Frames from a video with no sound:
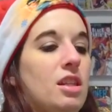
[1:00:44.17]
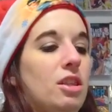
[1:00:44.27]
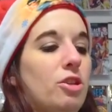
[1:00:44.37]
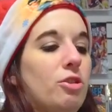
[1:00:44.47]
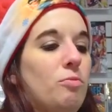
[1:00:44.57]

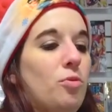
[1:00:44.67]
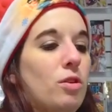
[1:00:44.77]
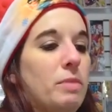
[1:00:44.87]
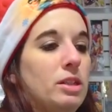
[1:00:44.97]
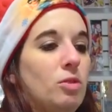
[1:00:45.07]
learn more
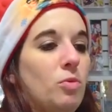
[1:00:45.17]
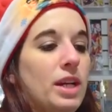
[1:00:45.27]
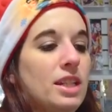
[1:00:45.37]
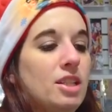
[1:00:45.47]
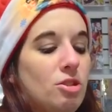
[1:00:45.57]
about the
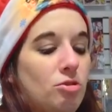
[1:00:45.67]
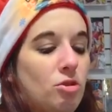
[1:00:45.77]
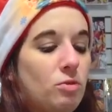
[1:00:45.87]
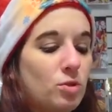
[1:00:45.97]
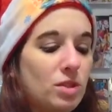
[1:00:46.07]
wines so you
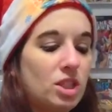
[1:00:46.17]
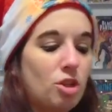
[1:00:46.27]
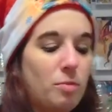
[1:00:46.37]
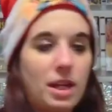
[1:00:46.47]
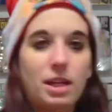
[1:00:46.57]
know which ones to
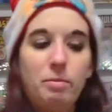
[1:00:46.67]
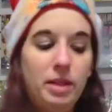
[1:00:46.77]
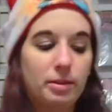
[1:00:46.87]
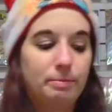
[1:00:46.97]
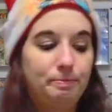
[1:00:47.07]
go back and pick.